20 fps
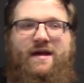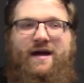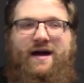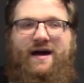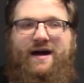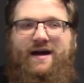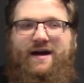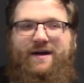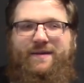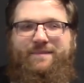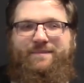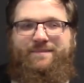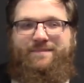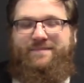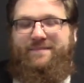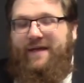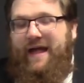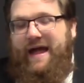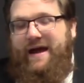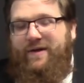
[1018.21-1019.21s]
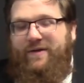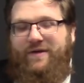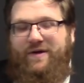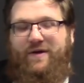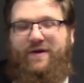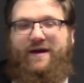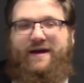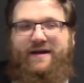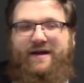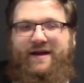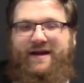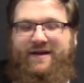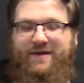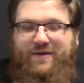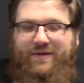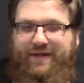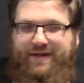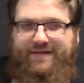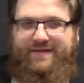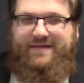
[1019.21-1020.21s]
I don't know. I
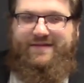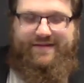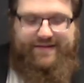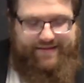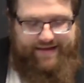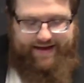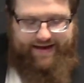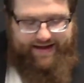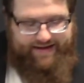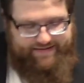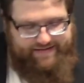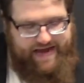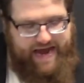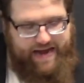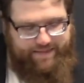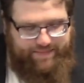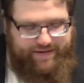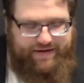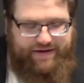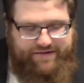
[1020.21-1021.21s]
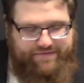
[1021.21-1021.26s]
know that has happened.